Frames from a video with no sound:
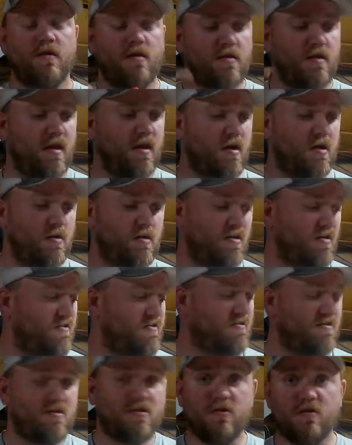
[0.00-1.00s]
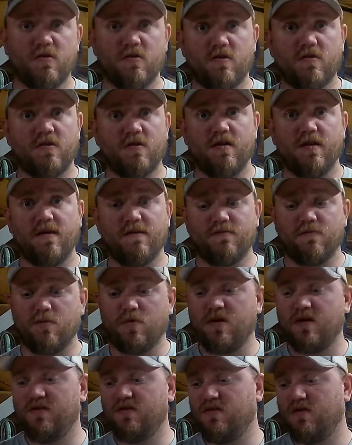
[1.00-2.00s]
Now, there's 2 or 3 different
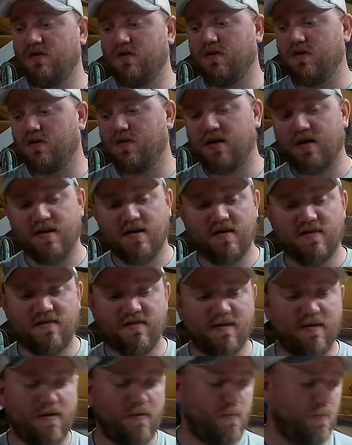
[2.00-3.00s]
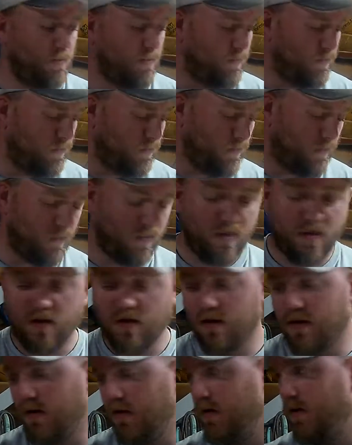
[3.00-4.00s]
ways you can rig these up.
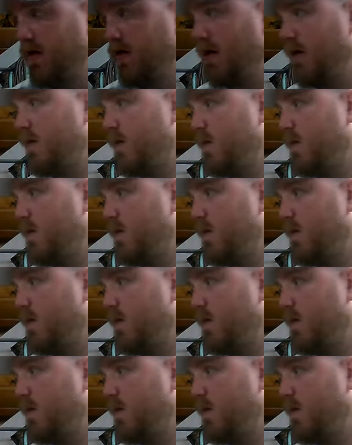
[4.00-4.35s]
I'm